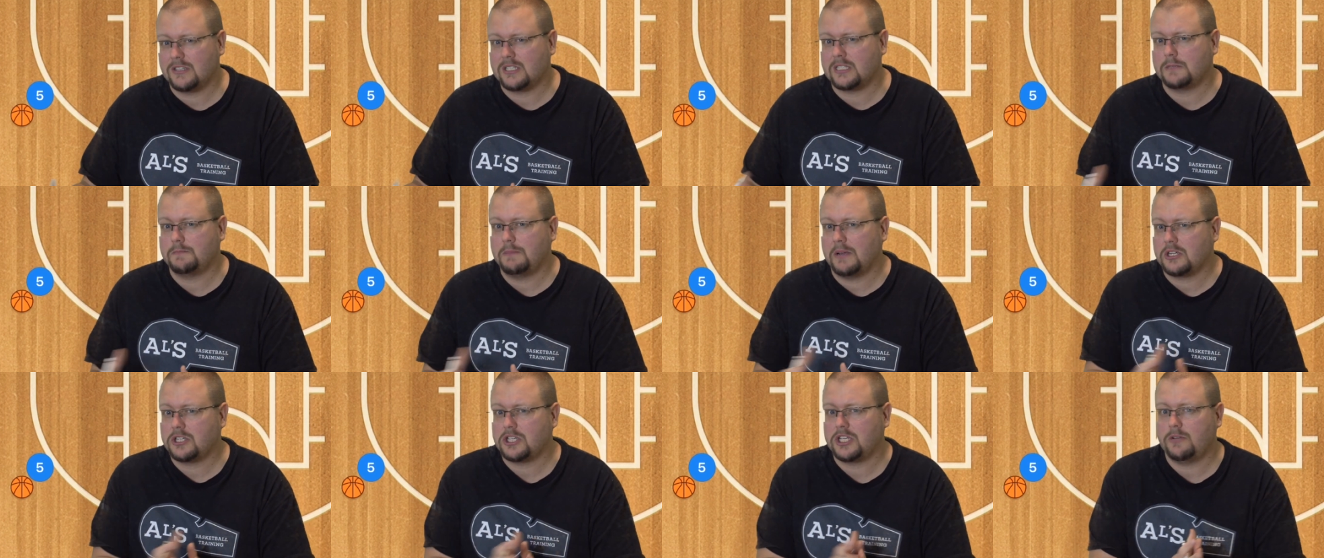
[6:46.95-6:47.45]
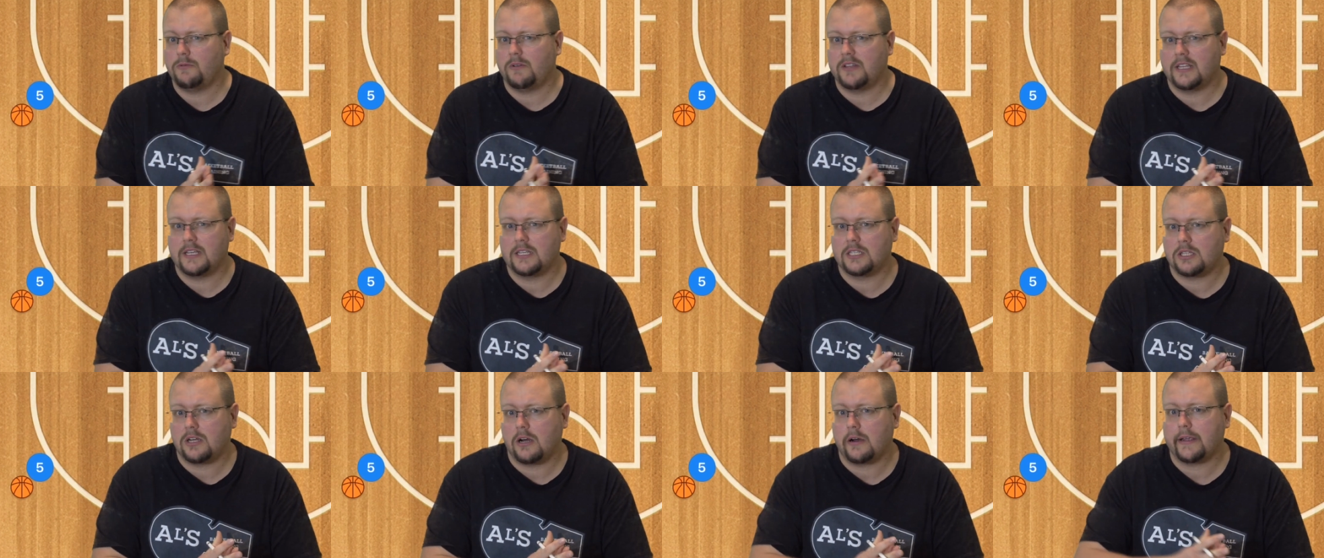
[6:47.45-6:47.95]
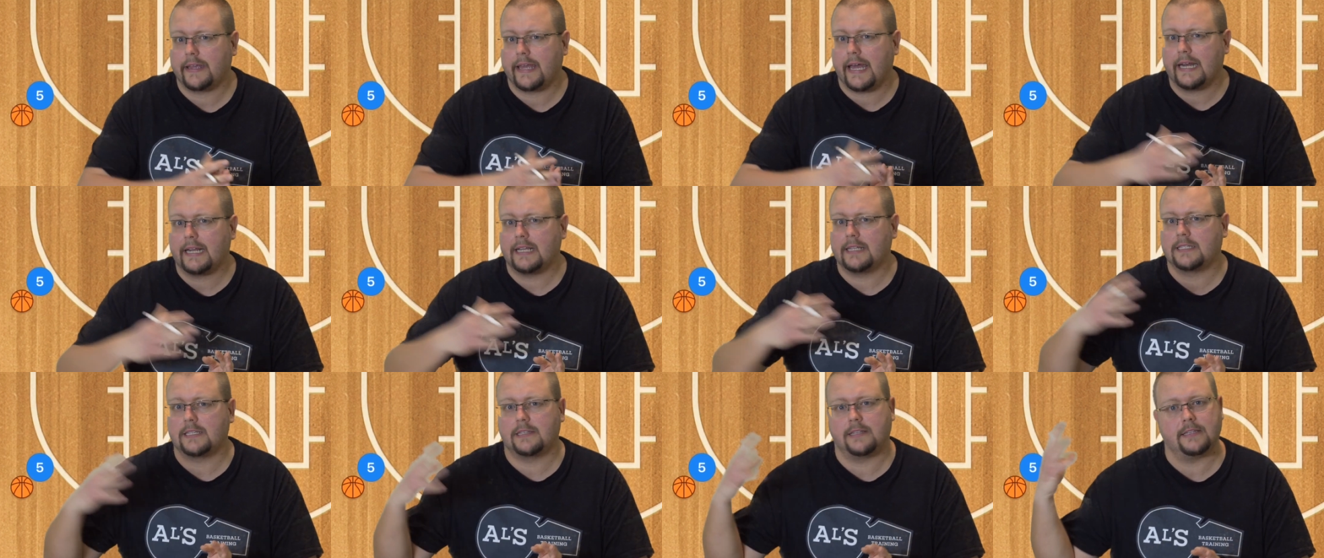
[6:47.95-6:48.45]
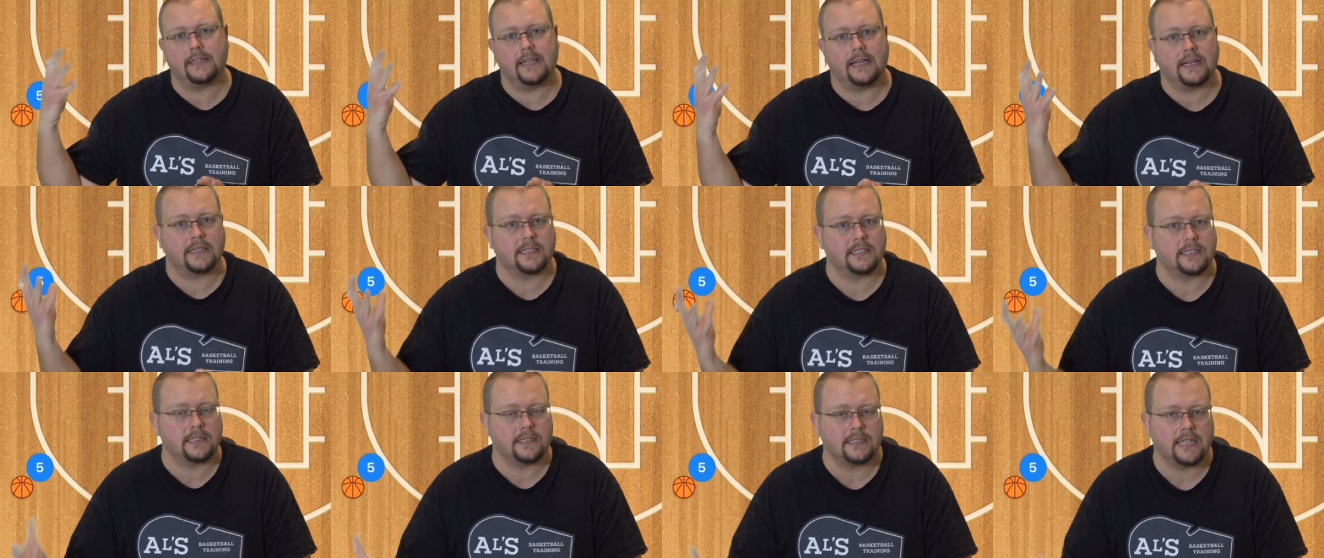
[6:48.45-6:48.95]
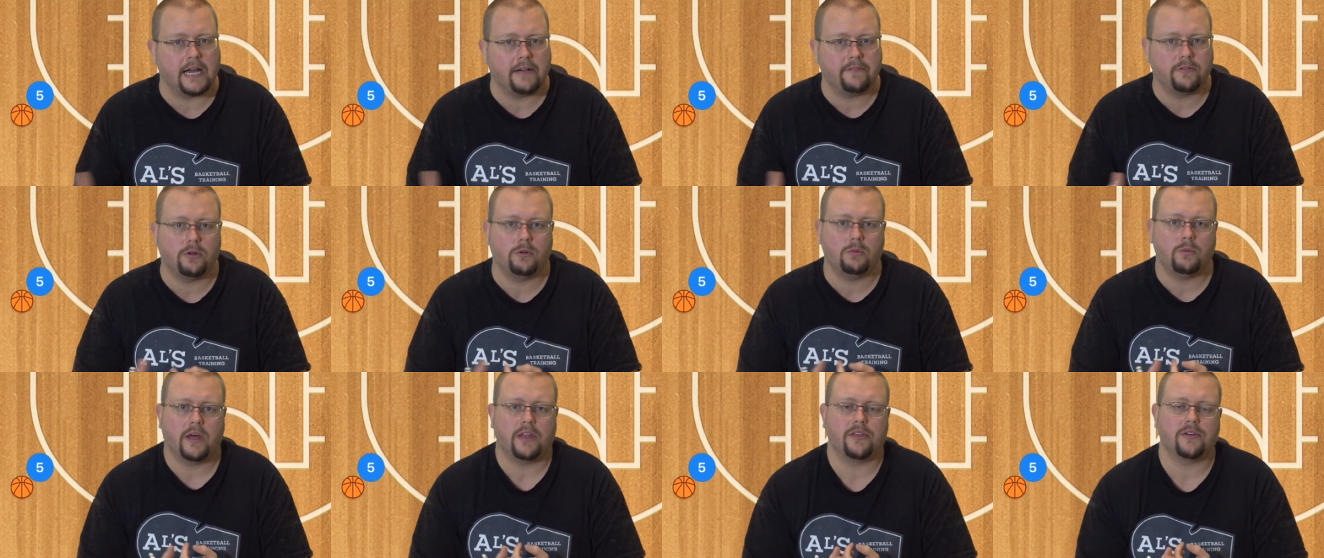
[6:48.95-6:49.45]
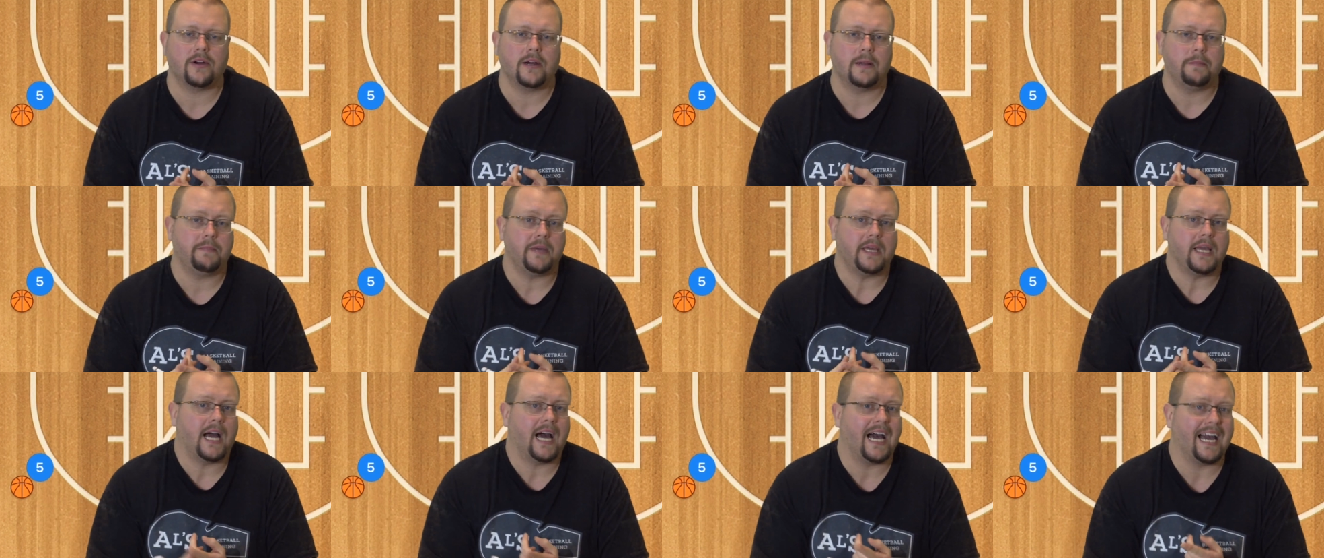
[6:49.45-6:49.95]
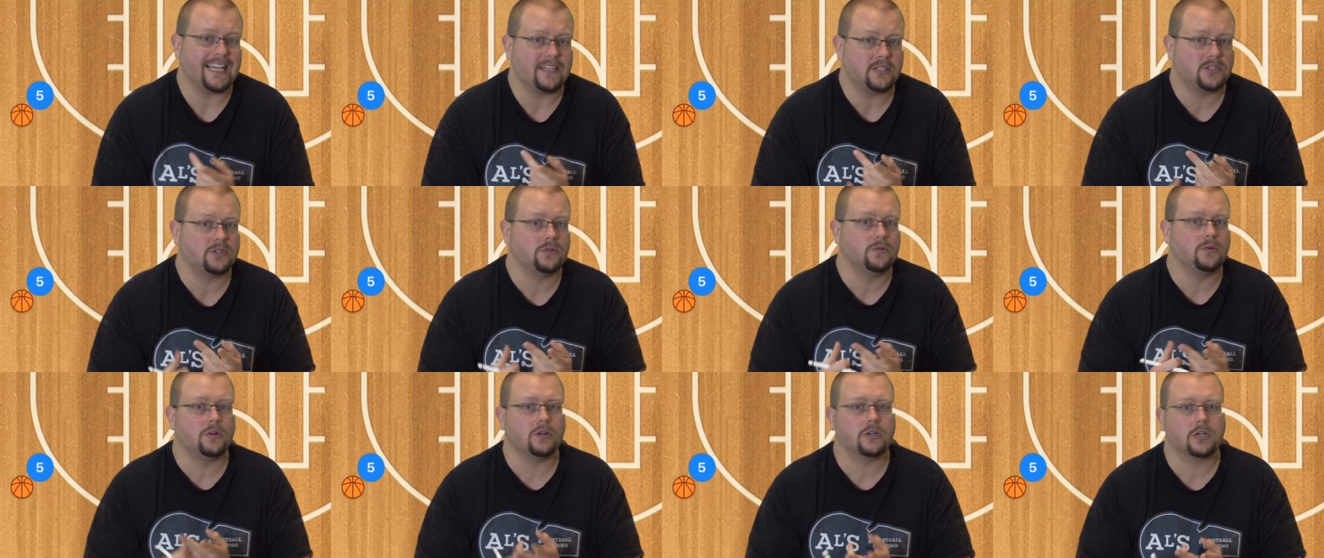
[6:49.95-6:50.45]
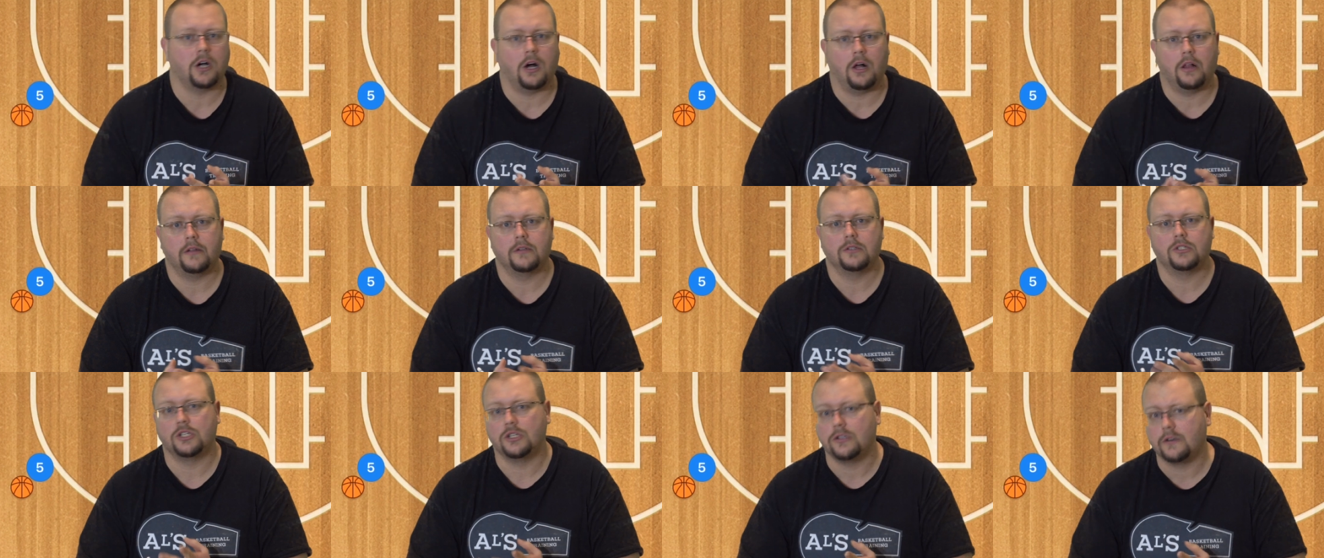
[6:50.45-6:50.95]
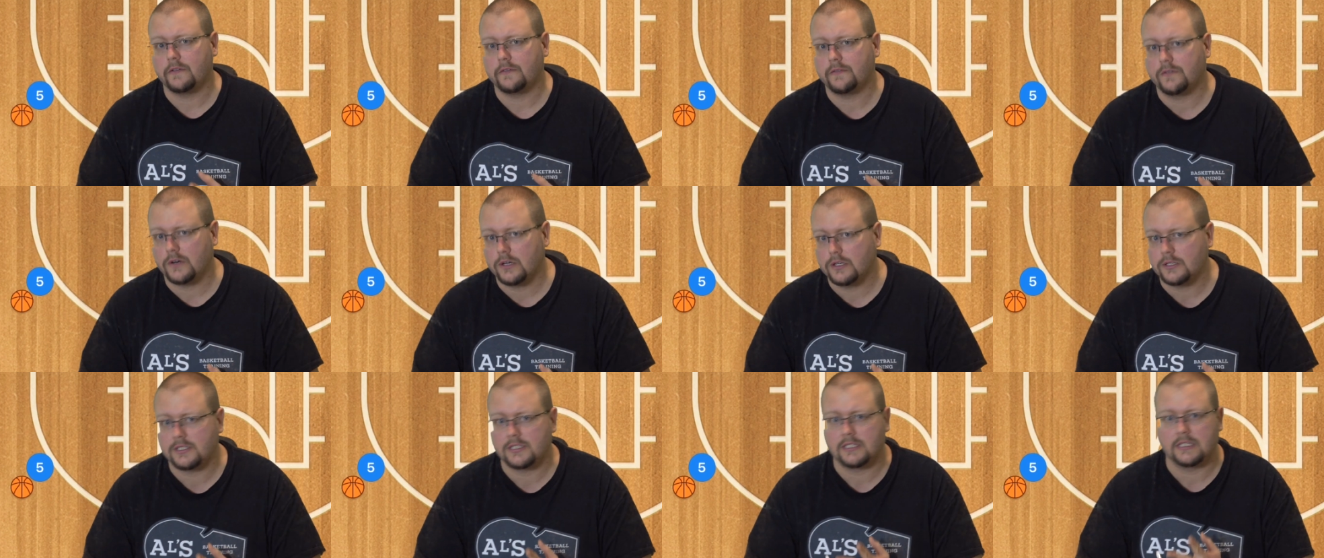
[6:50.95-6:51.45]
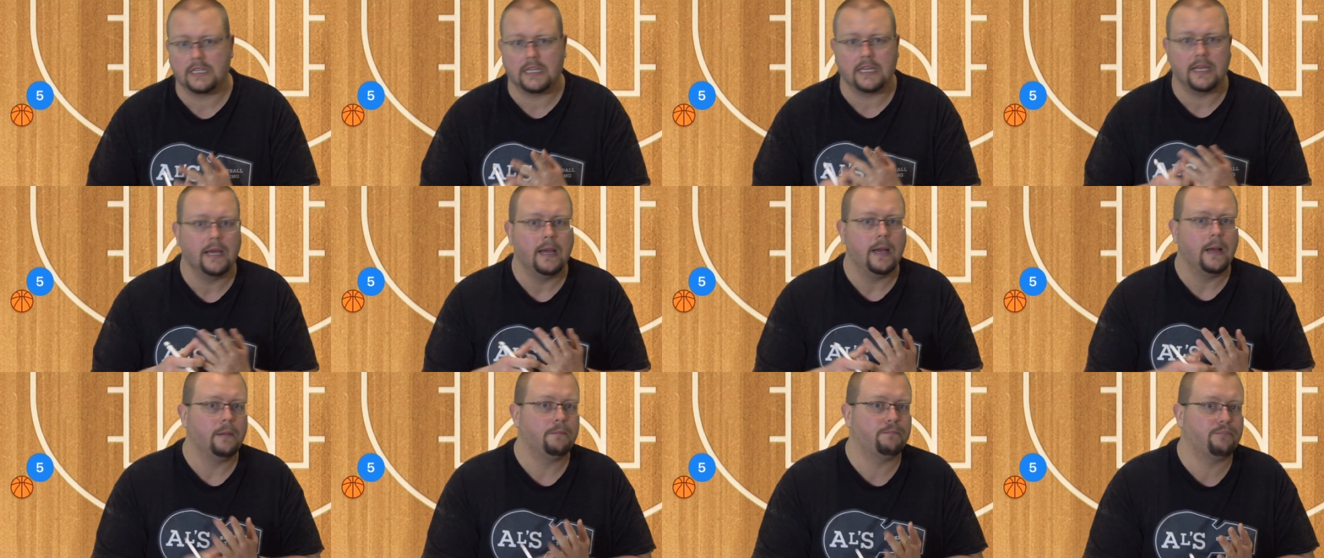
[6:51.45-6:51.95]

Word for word: especially when they start getting to the next level, whether it be high school, college, university,